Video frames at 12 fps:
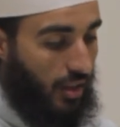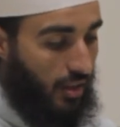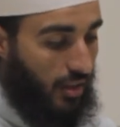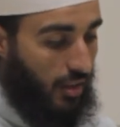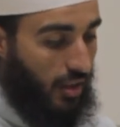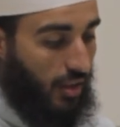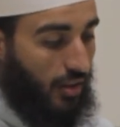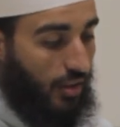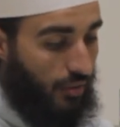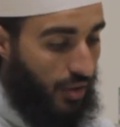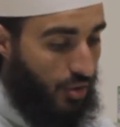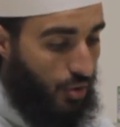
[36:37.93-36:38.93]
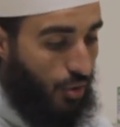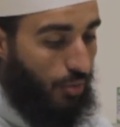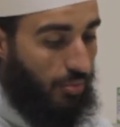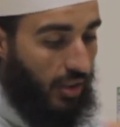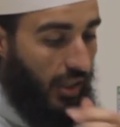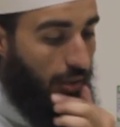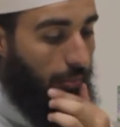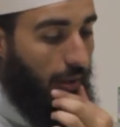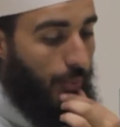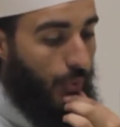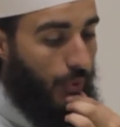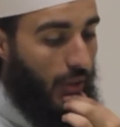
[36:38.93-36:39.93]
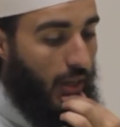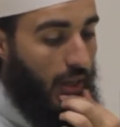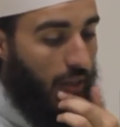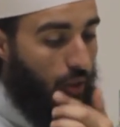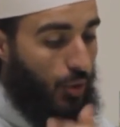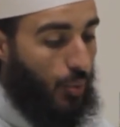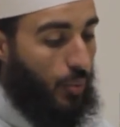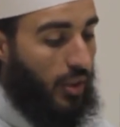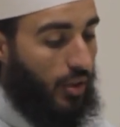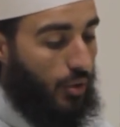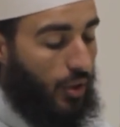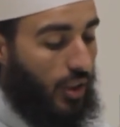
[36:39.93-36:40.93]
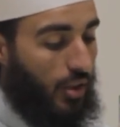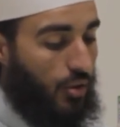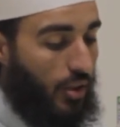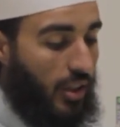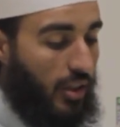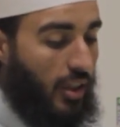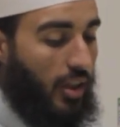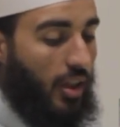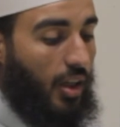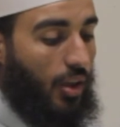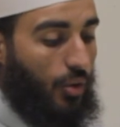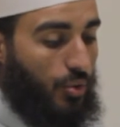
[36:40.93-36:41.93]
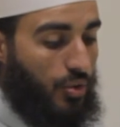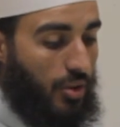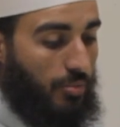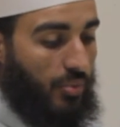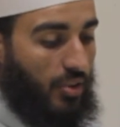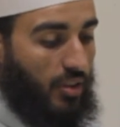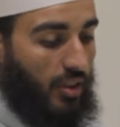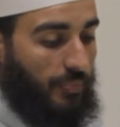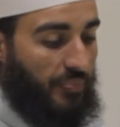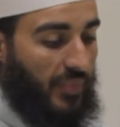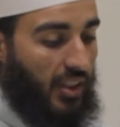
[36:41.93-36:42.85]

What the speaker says: There is no blame upon you whether you eat together or separately.